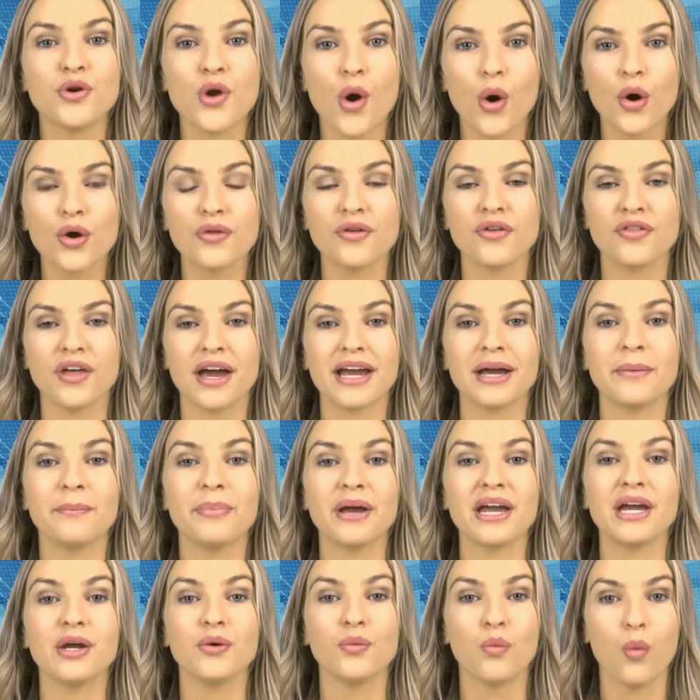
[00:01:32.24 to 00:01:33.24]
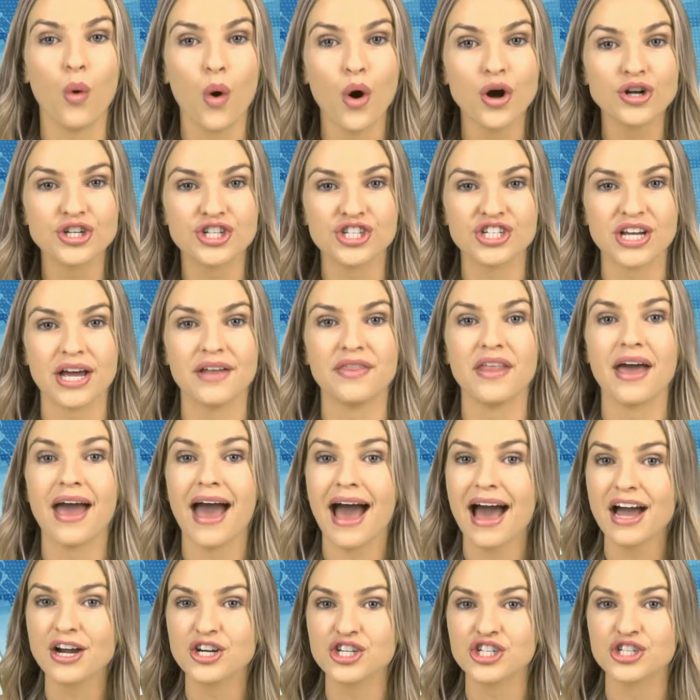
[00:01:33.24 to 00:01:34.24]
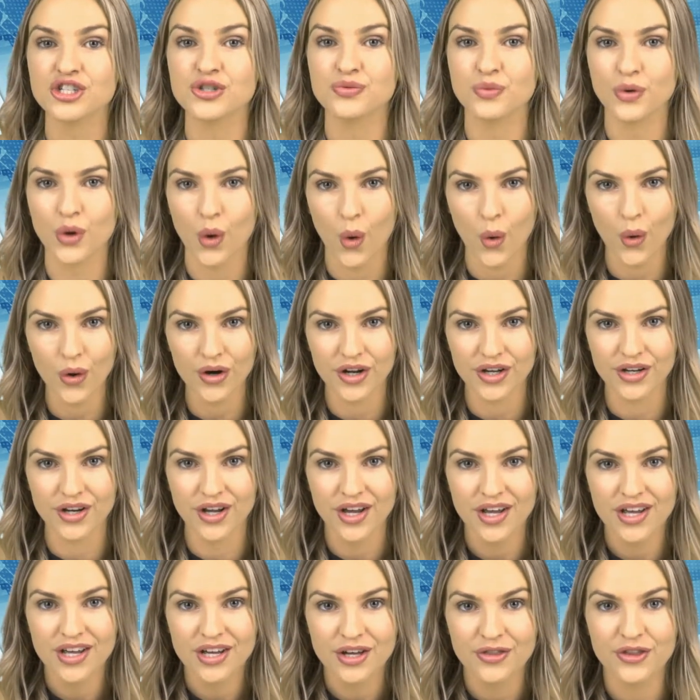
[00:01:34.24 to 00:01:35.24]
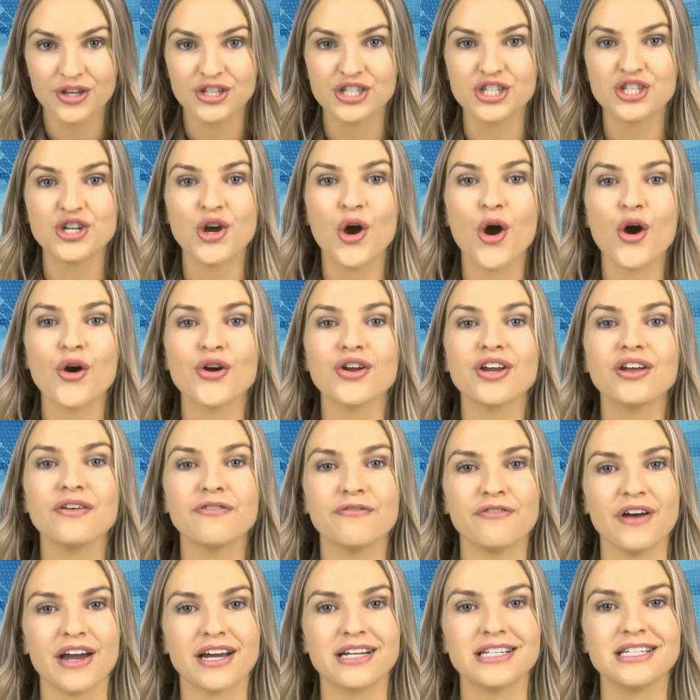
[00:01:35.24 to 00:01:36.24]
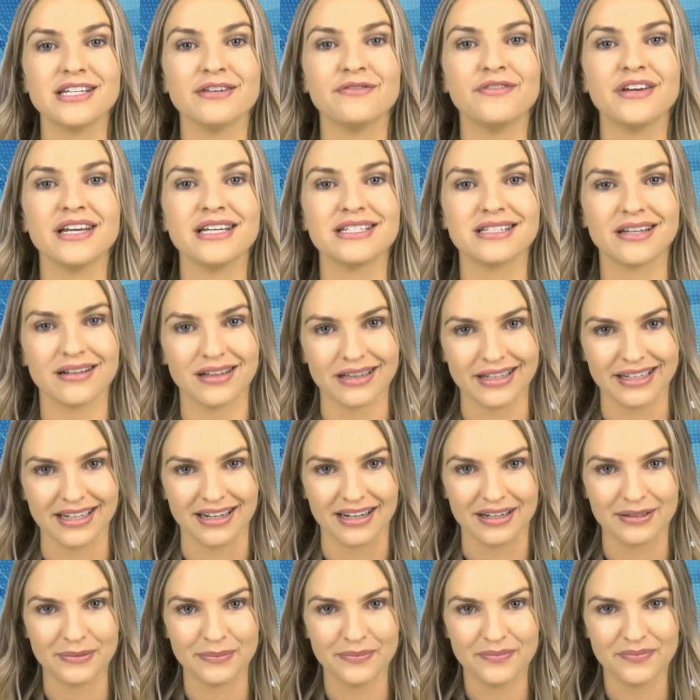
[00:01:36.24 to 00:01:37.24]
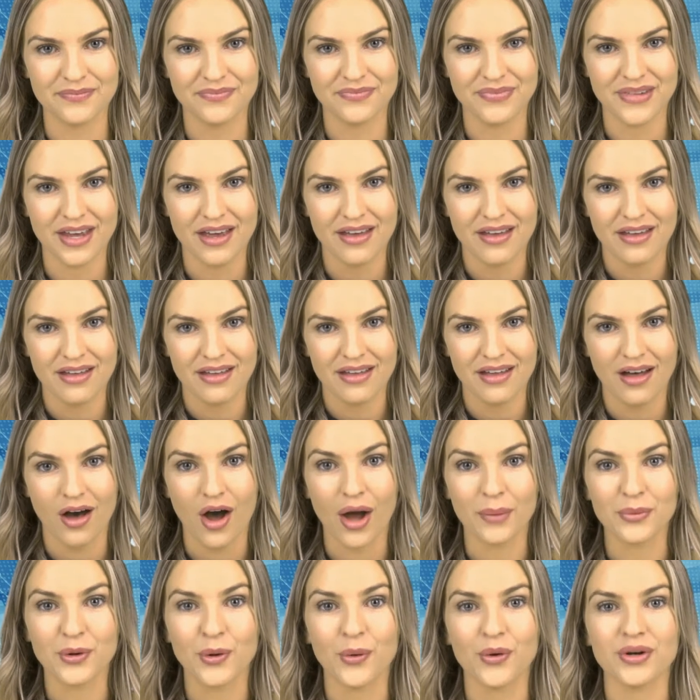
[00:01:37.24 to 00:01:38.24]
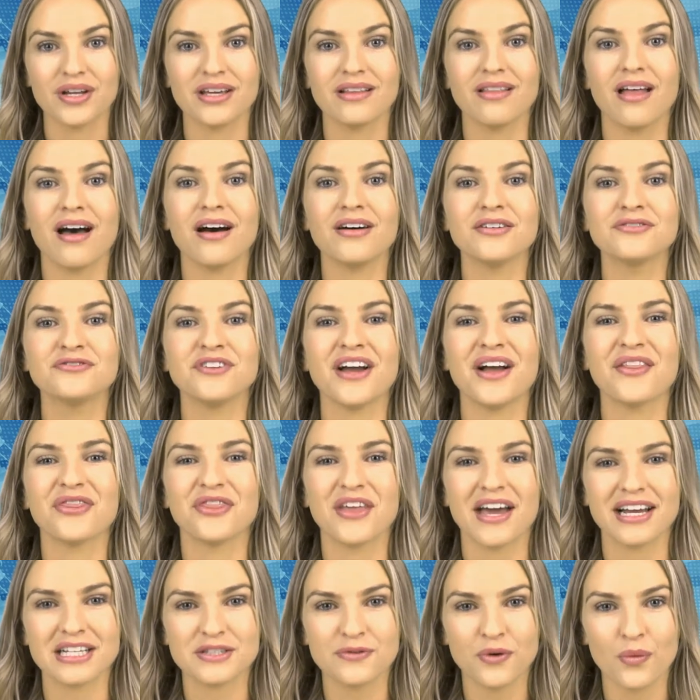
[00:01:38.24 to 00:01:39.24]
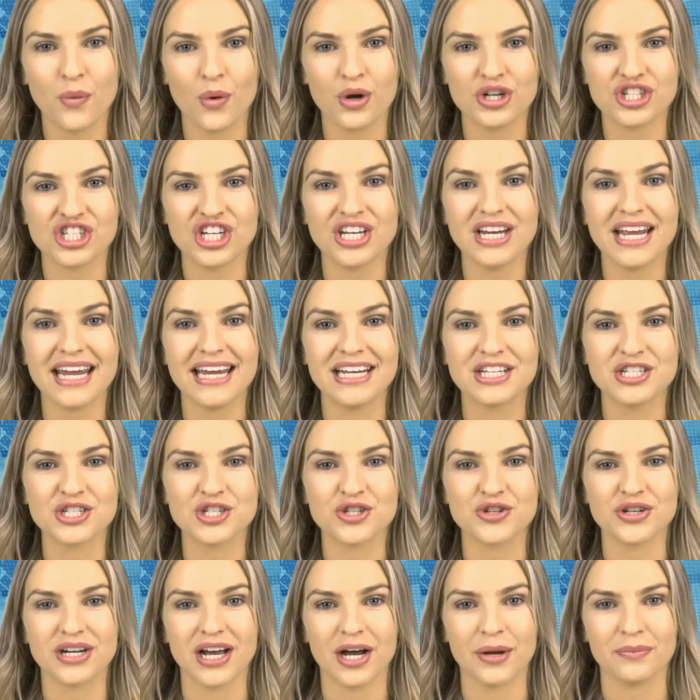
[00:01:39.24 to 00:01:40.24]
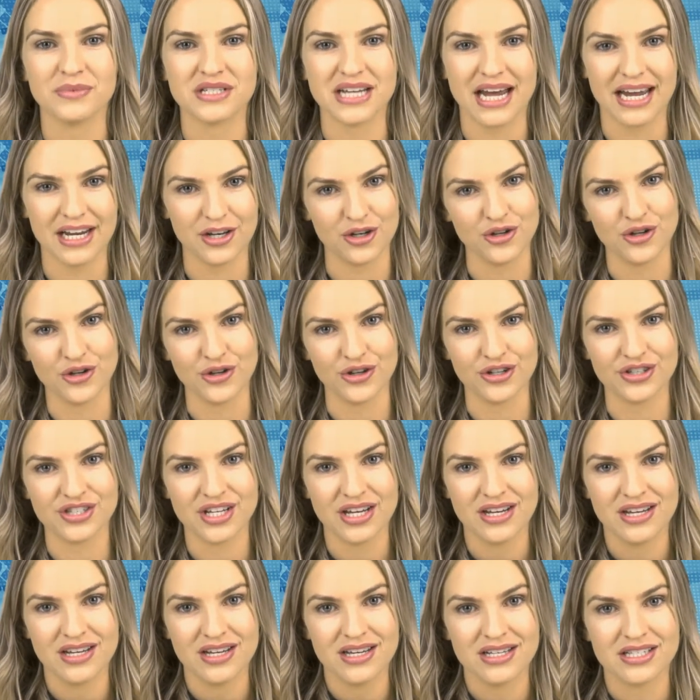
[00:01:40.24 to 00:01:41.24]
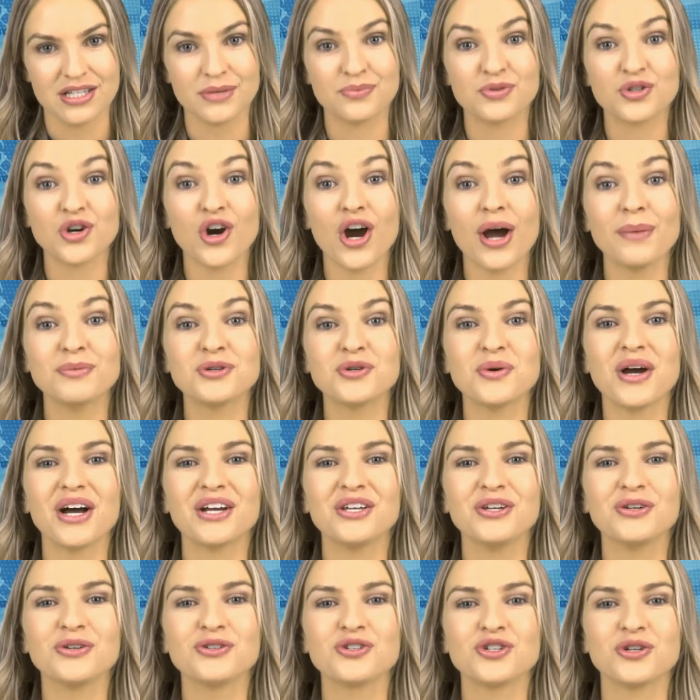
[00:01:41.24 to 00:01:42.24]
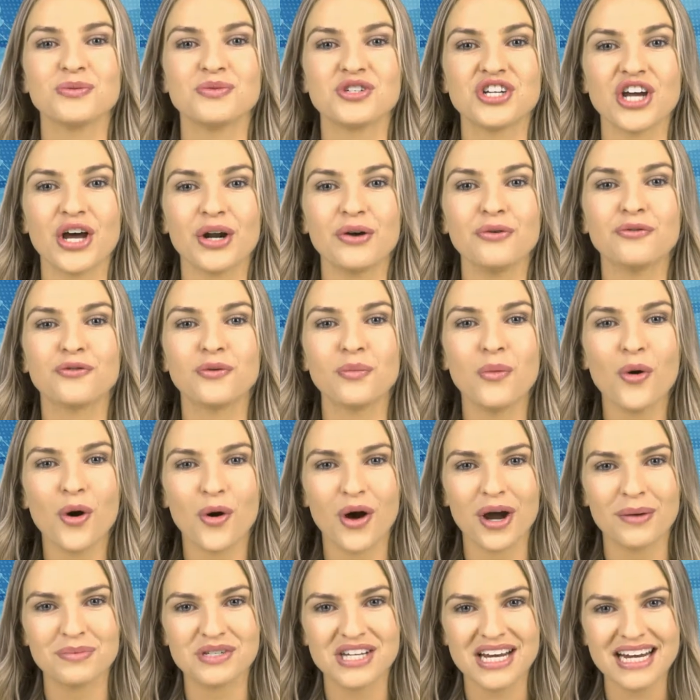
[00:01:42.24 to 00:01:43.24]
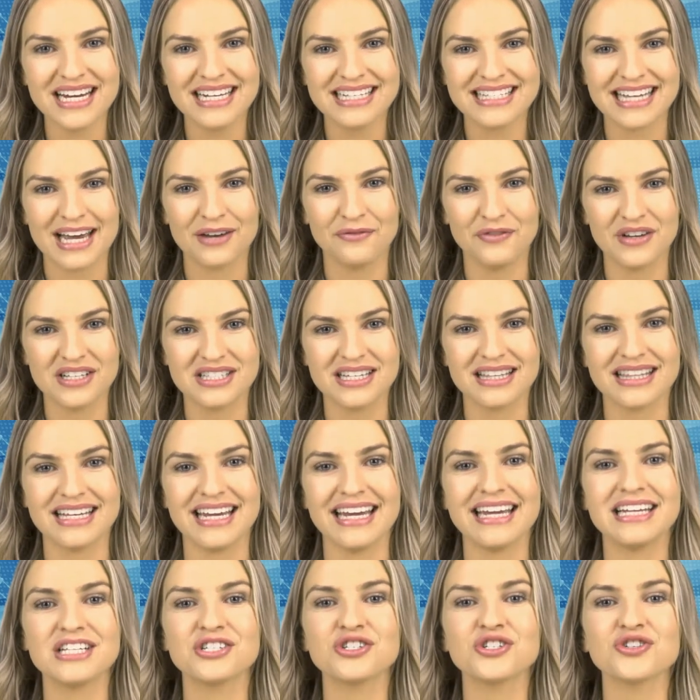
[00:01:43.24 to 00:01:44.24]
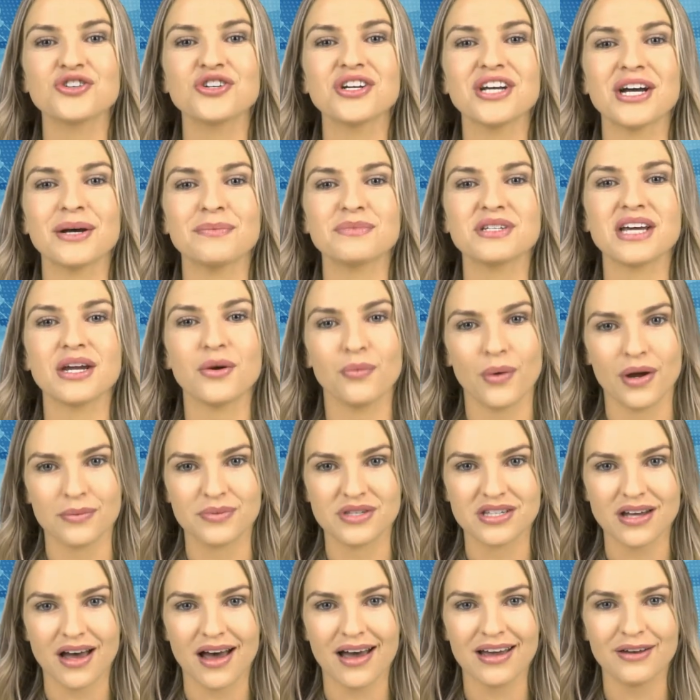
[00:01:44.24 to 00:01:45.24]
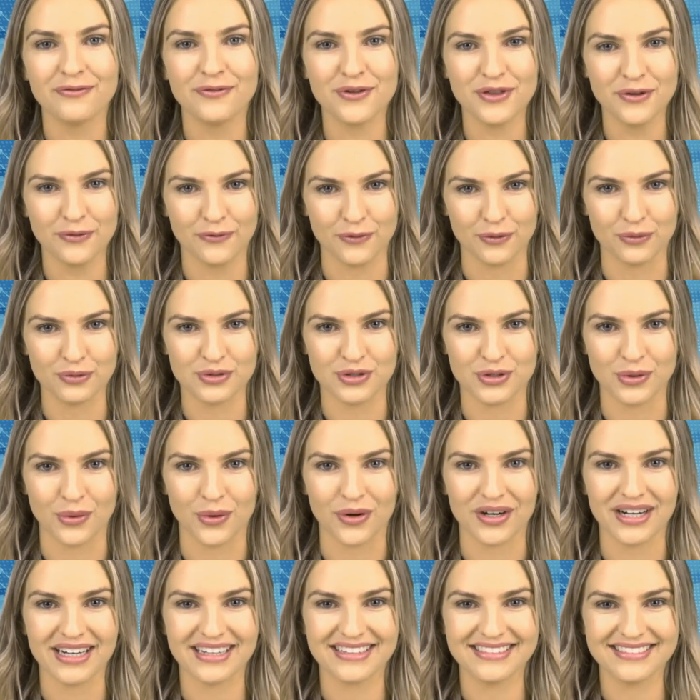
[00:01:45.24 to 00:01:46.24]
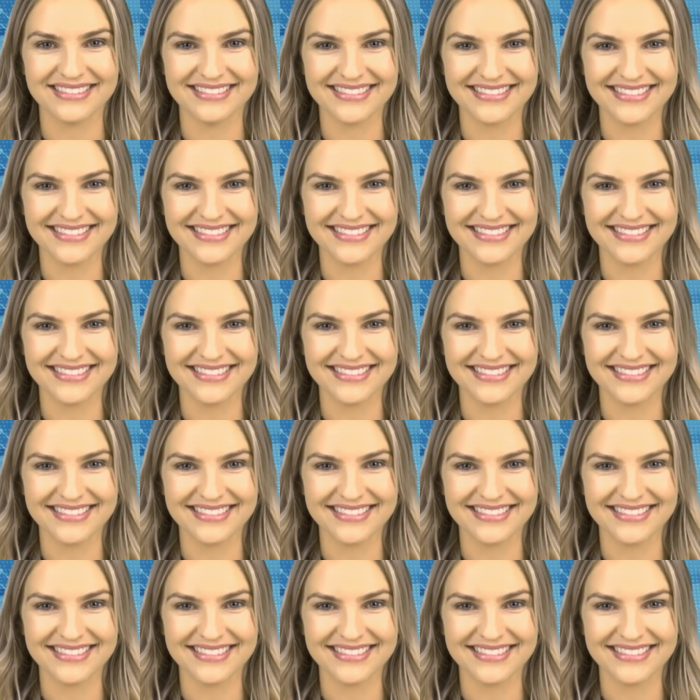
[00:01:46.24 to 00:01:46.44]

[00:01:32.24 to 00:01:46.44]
know that they are being watched and their actions recorded, the deterrent effective is clear. I'm Courtney Love, and thanks for watching Industry Update News. Subscribe to our YouTube channel for more updates and visit the Industry Update website for the full story.